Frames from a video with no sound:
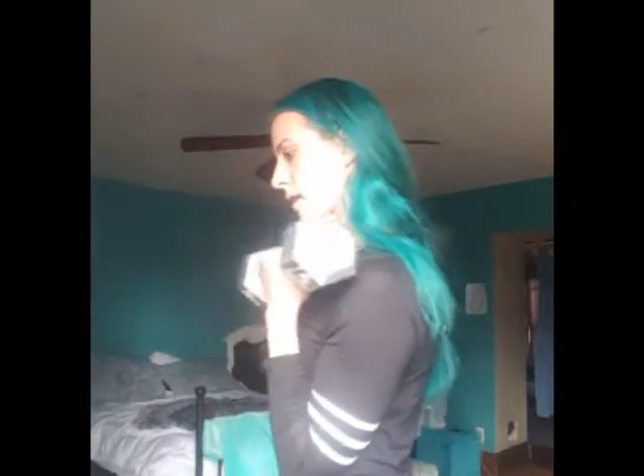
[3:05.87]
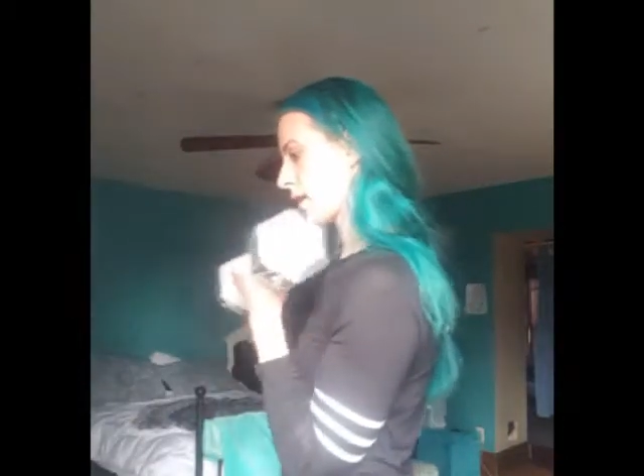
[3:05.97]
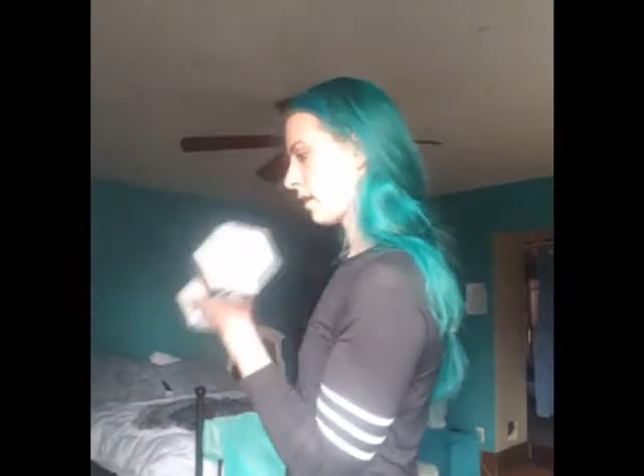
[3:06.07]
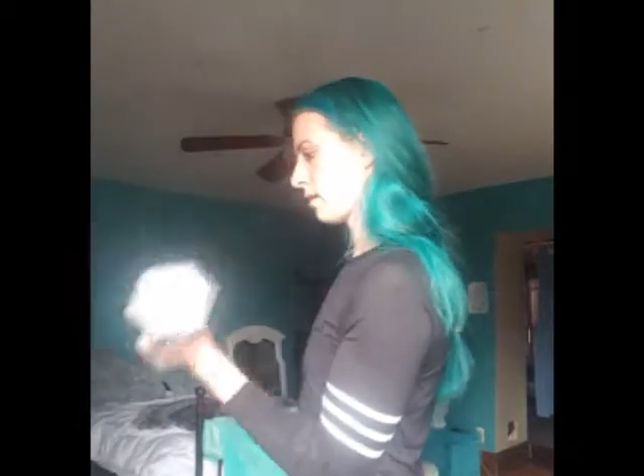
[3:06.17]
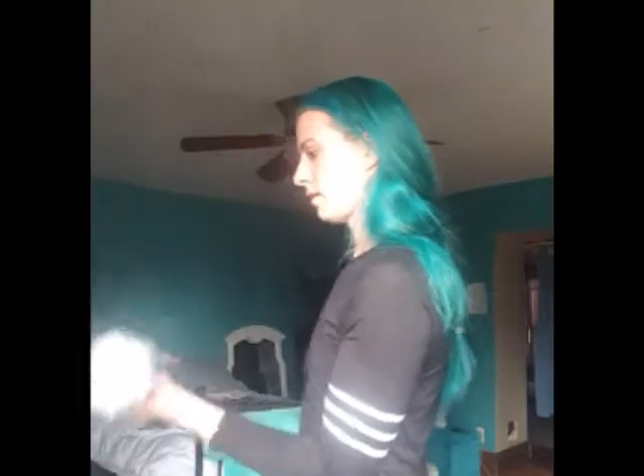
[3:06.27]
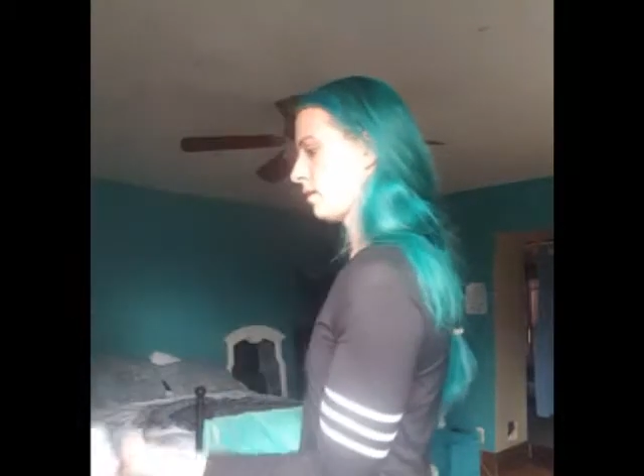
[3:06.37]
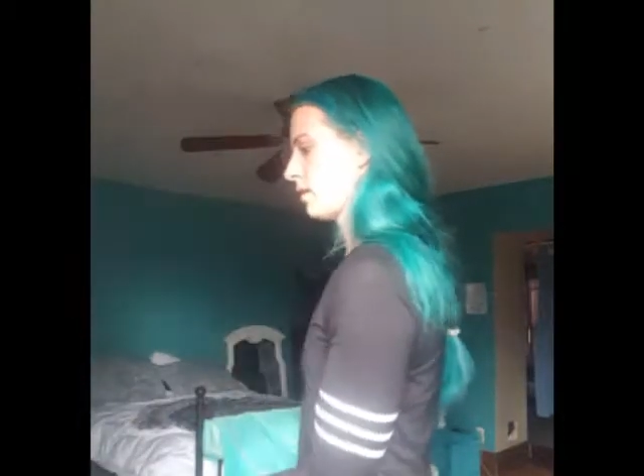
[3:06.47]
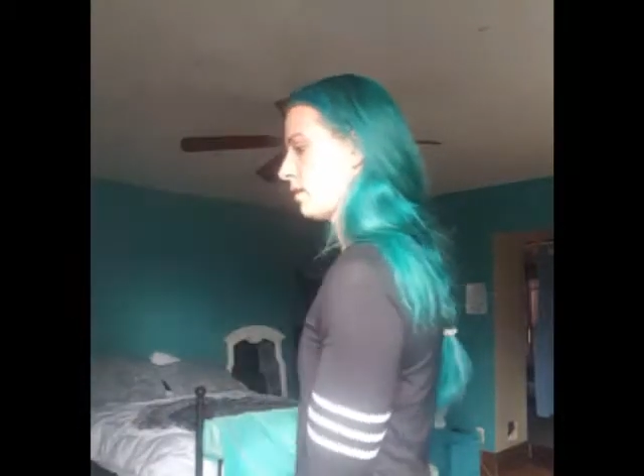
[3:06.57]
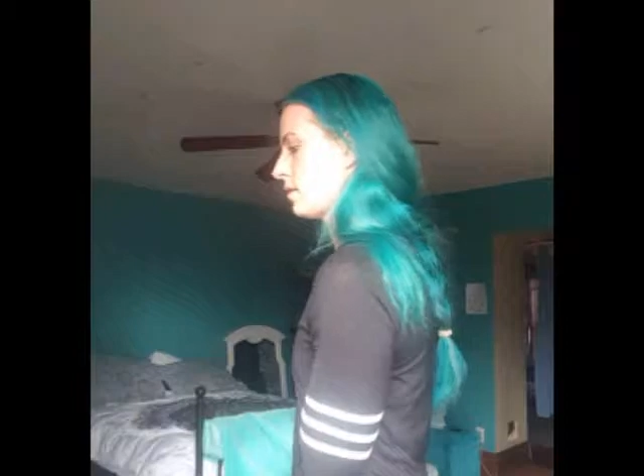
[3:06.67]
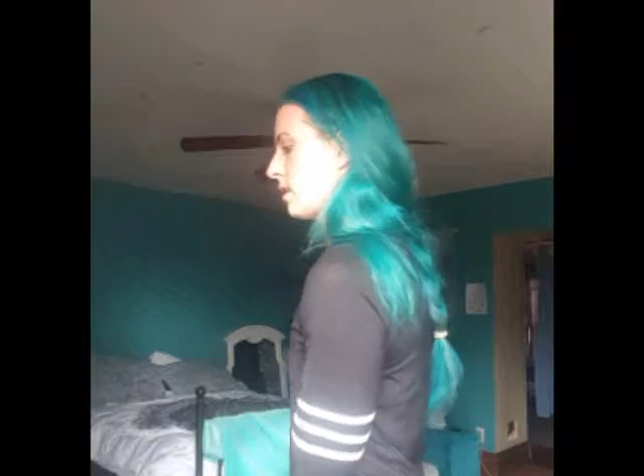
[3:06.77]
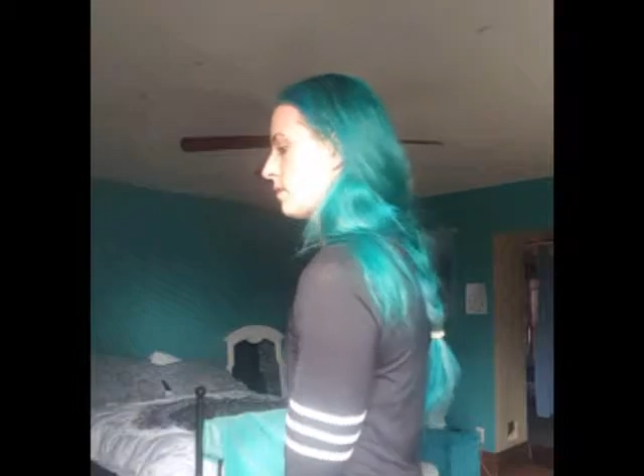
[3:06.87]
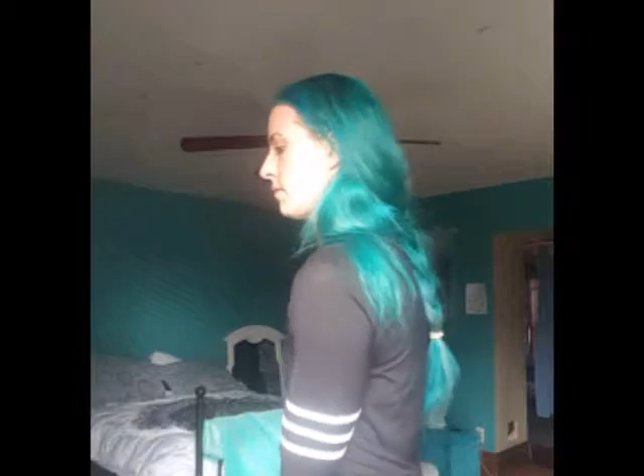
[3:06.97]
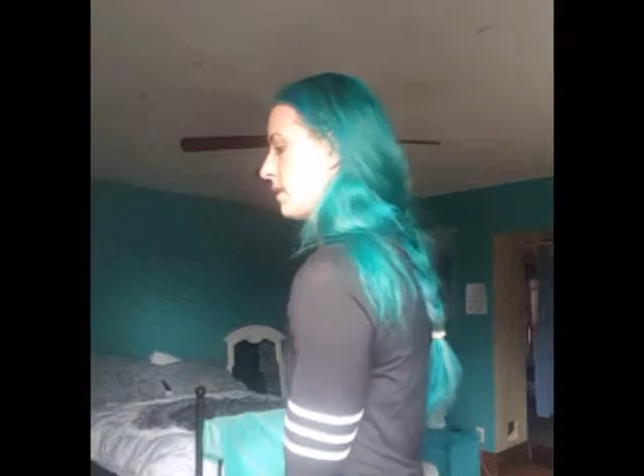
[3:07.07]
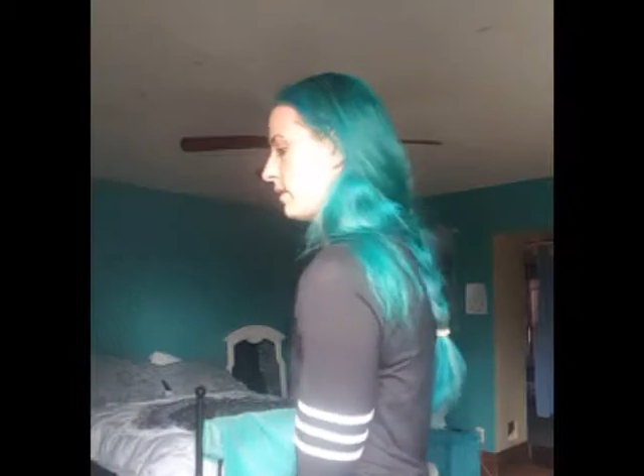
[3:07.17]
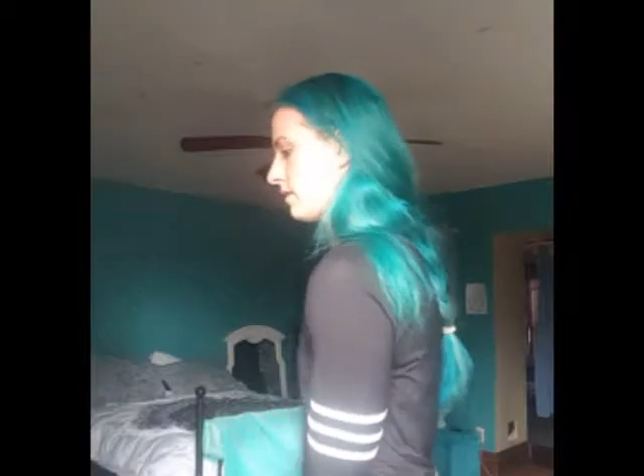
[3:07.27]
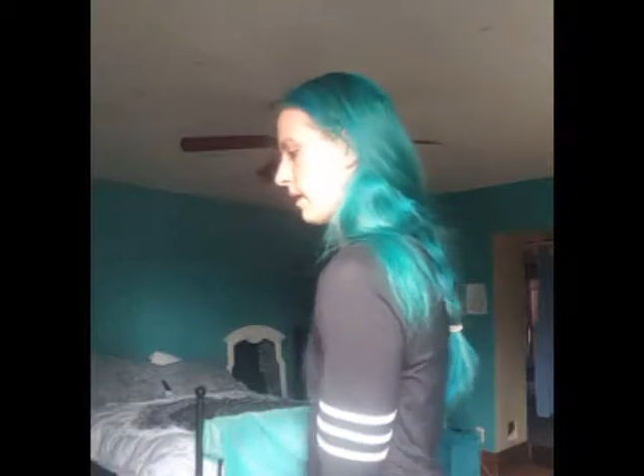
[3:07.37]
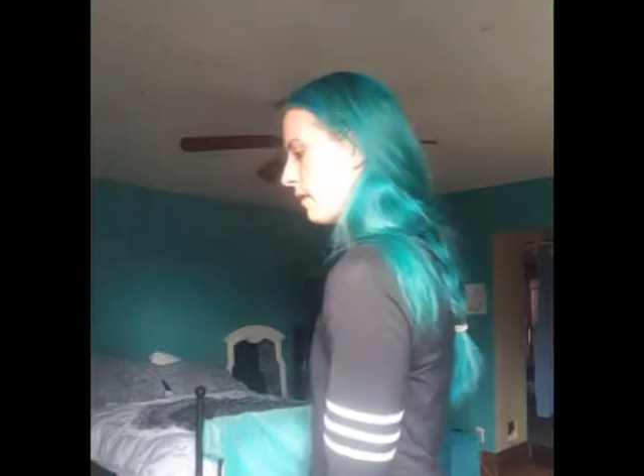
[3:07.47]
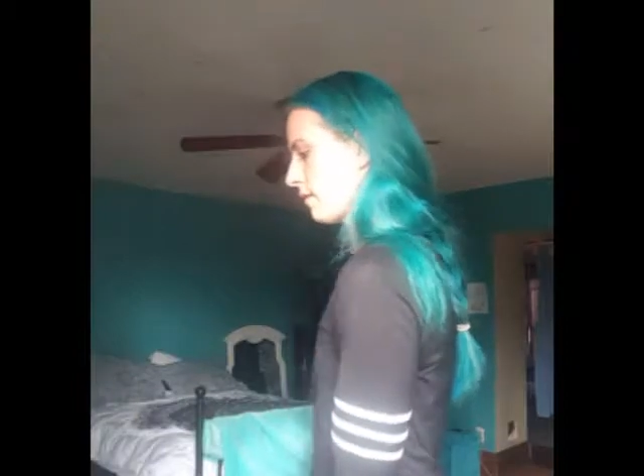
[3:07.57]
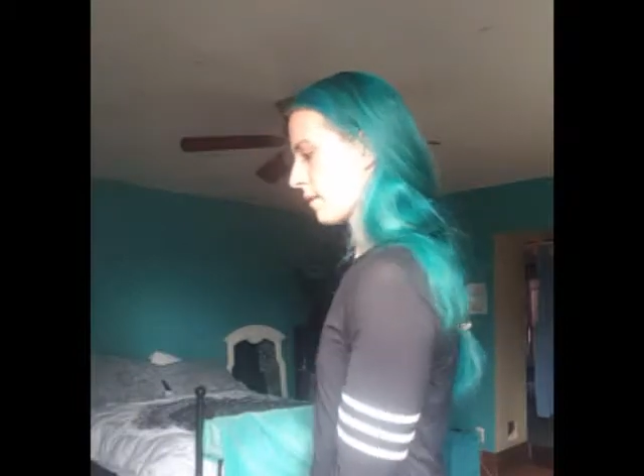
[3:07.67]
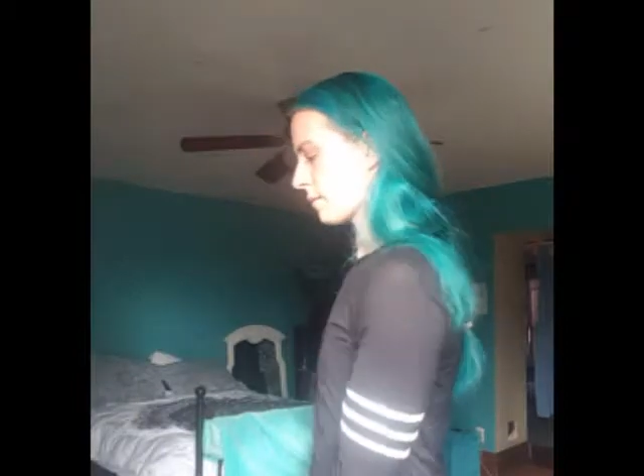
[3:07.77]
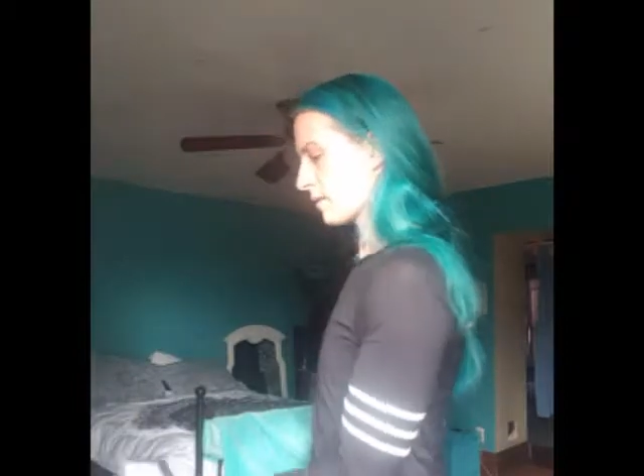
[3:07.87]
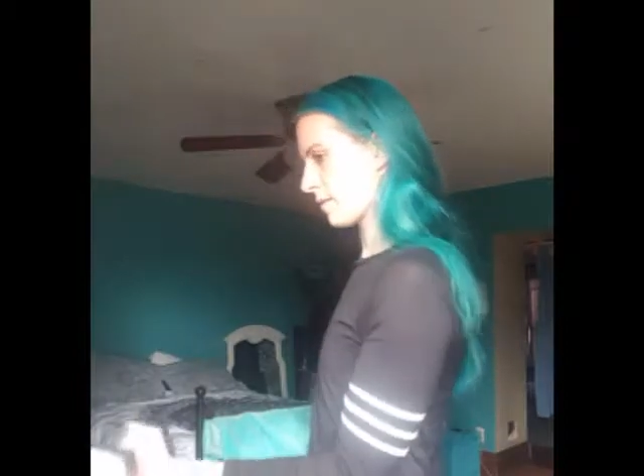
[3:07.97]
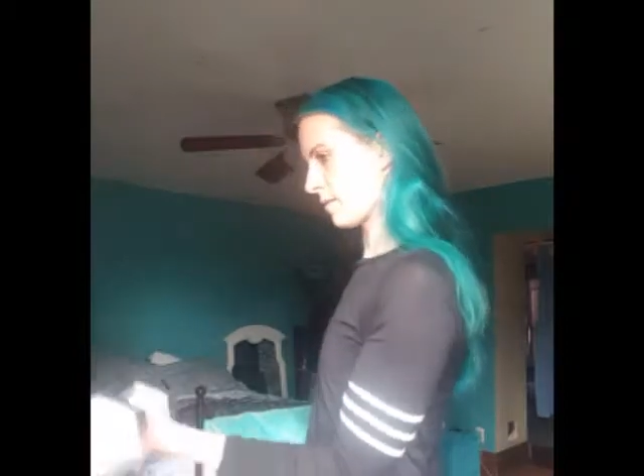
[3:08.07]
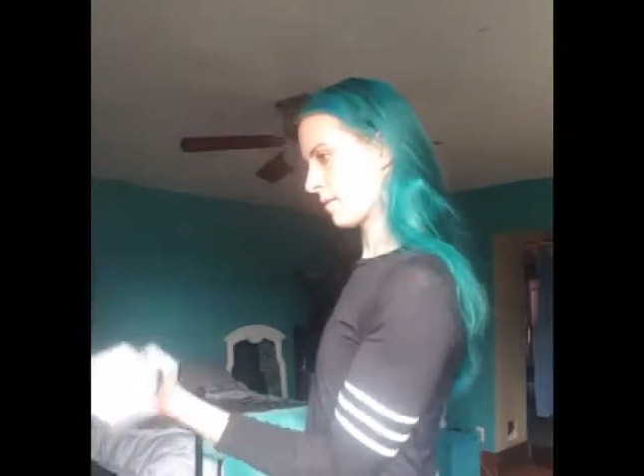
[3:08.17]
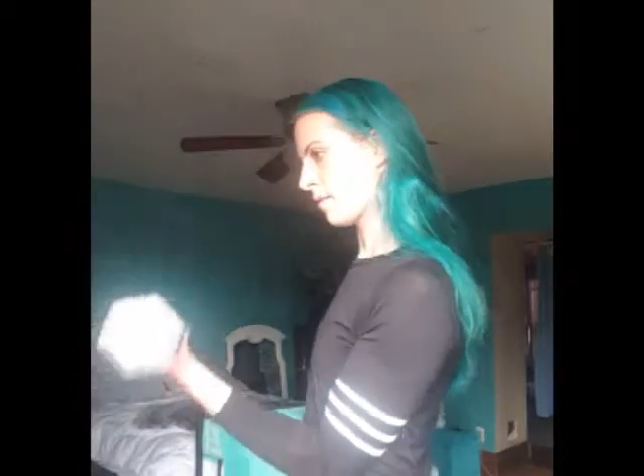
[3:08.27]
by, this has to be at least 8 reps.